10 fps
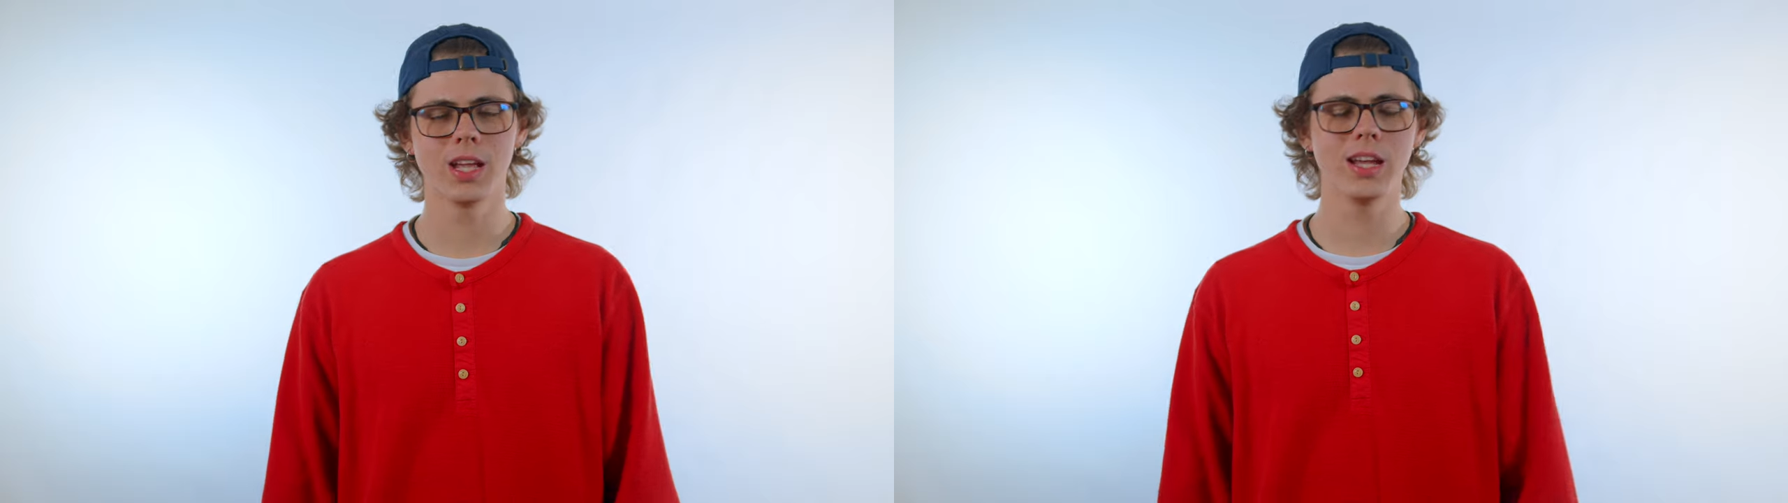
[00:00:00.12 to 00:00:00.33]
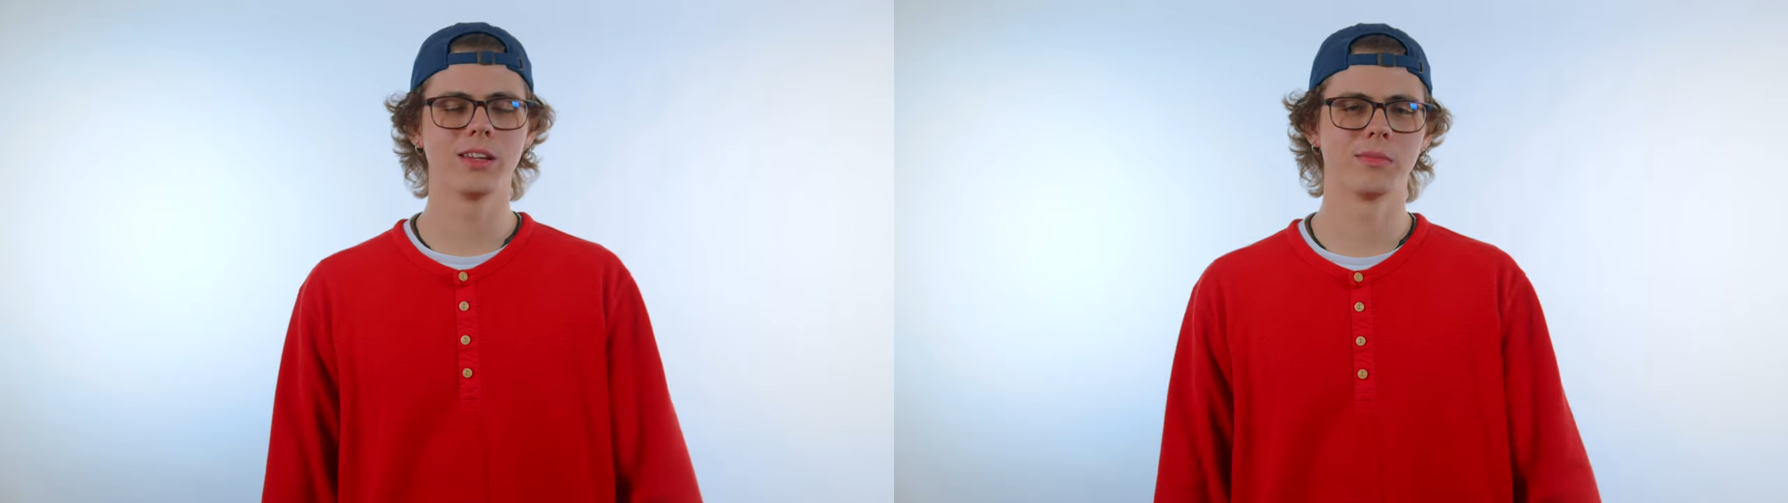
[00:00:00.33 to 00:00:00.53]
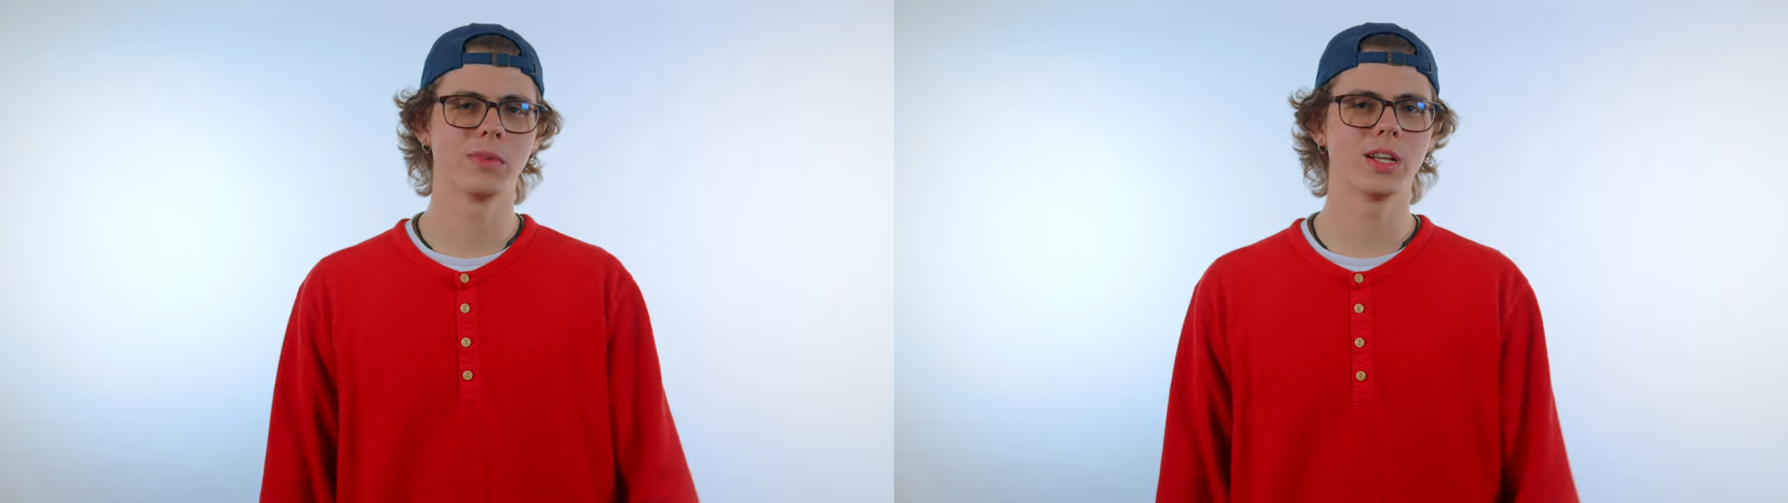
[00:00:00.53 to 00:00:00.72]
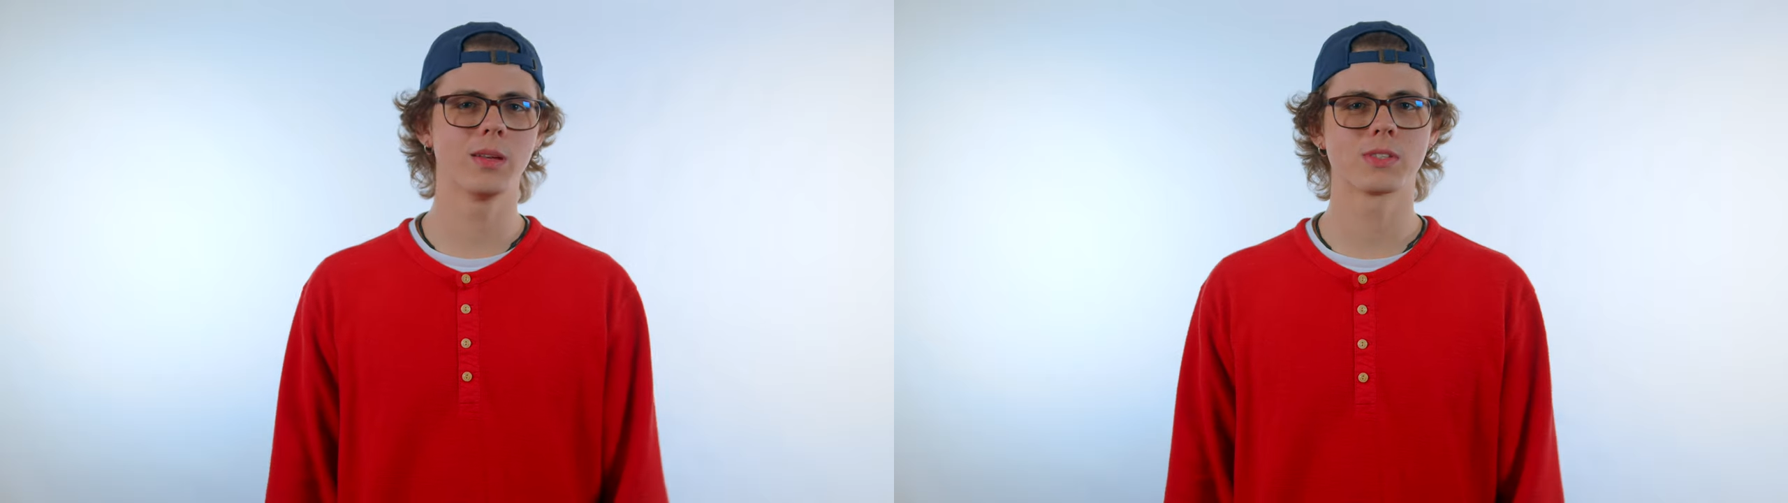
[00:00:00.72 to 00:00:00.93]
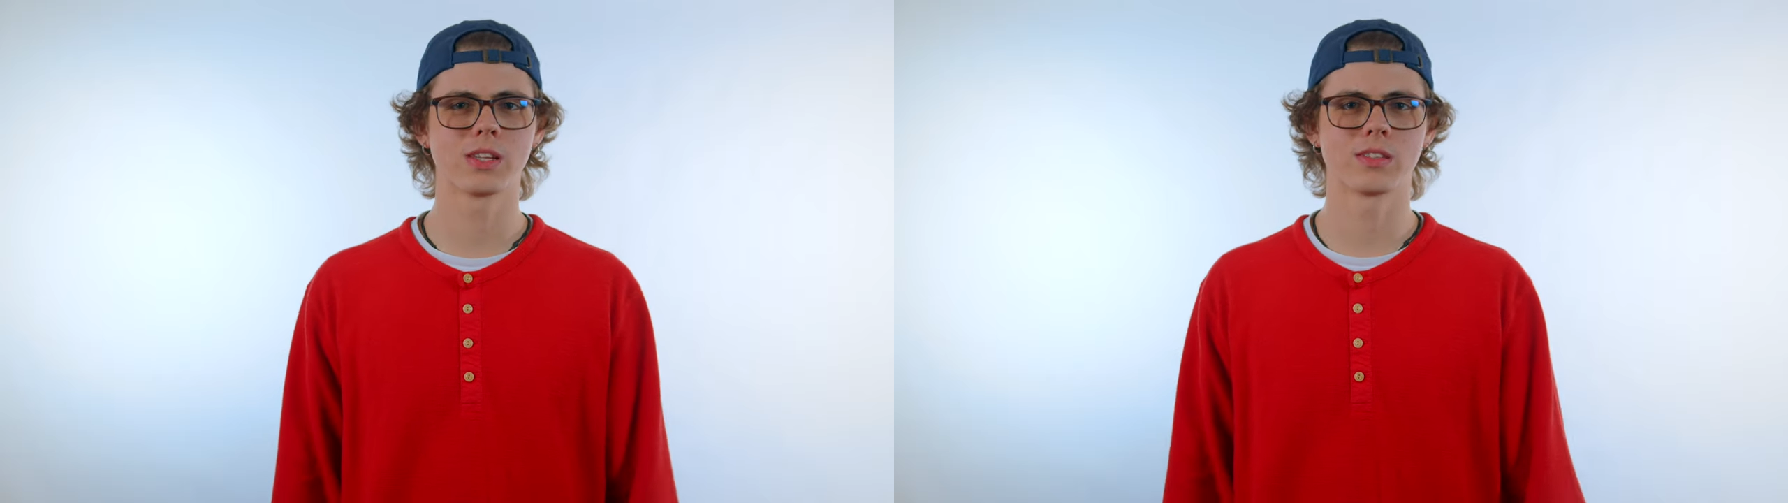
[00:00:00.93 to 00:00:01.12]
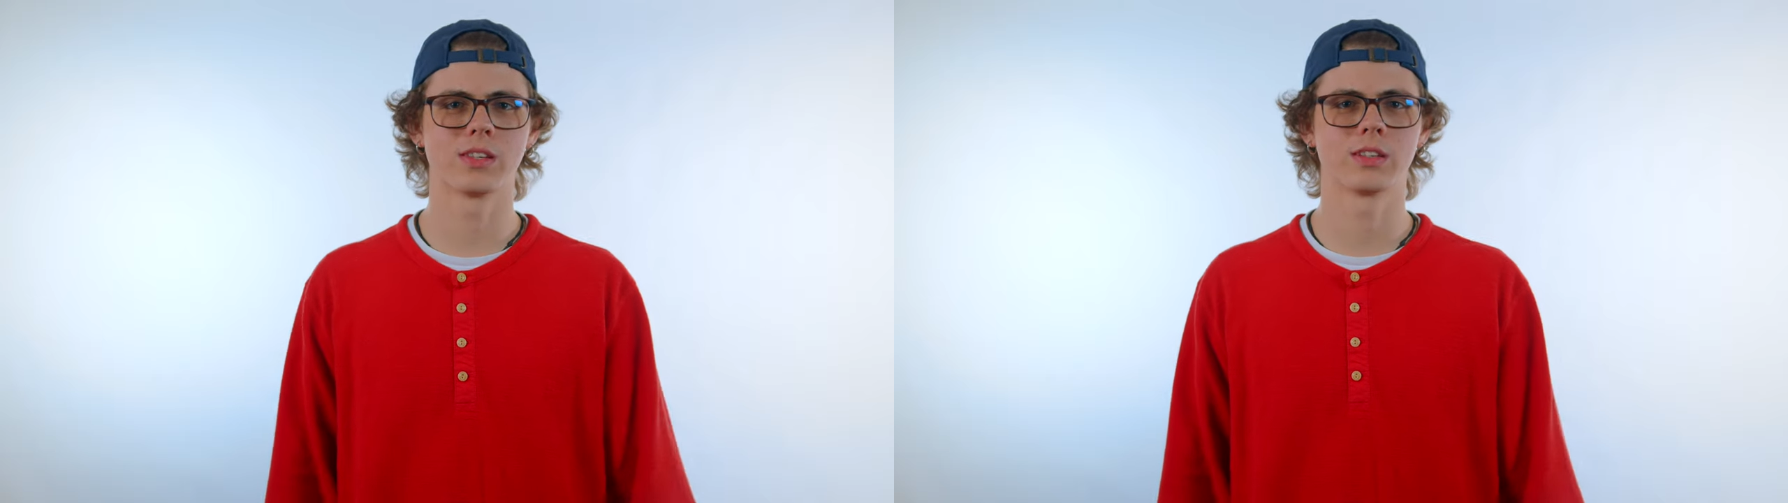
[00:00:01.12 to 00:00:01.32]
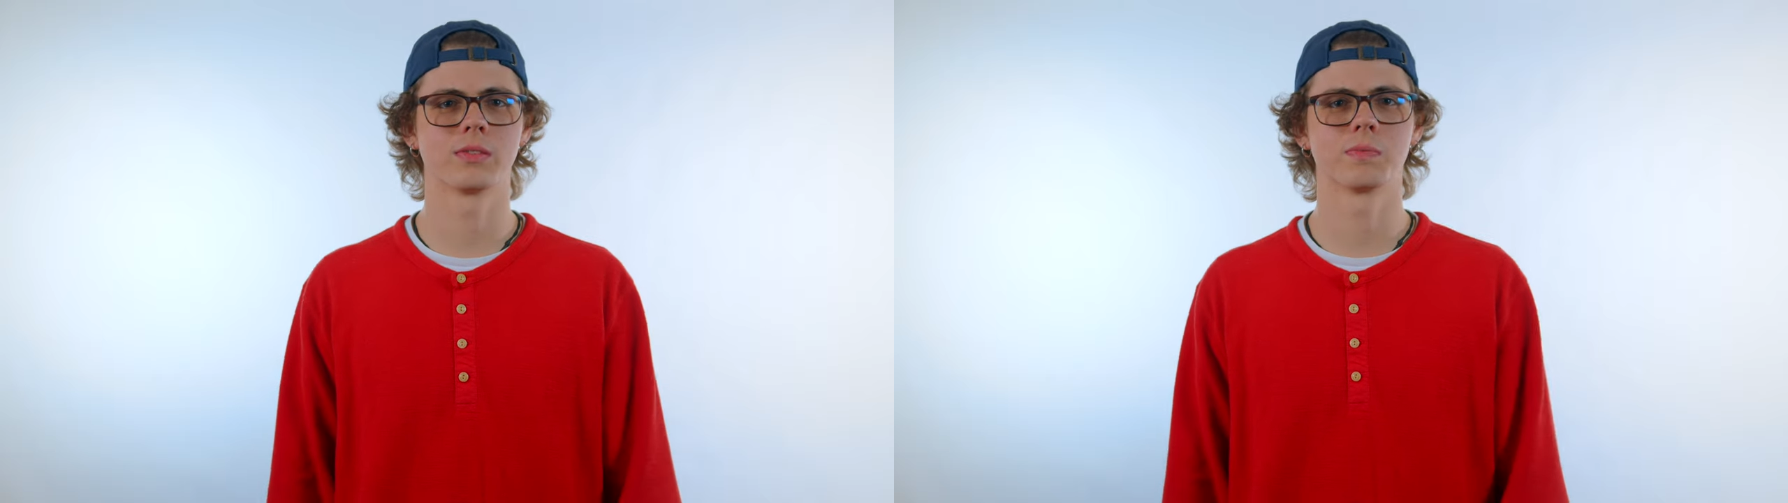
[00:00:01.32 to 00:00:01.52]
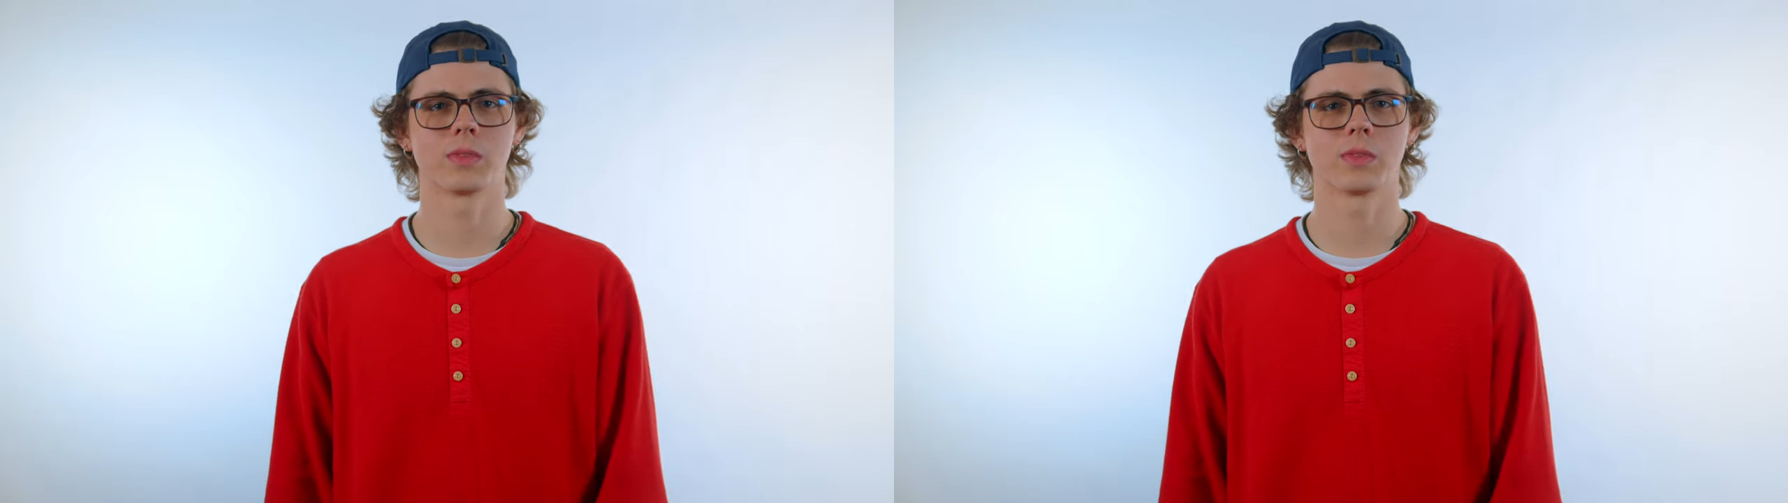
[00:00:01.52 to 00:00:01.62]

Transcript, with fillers: Hey, my name's Isaiah.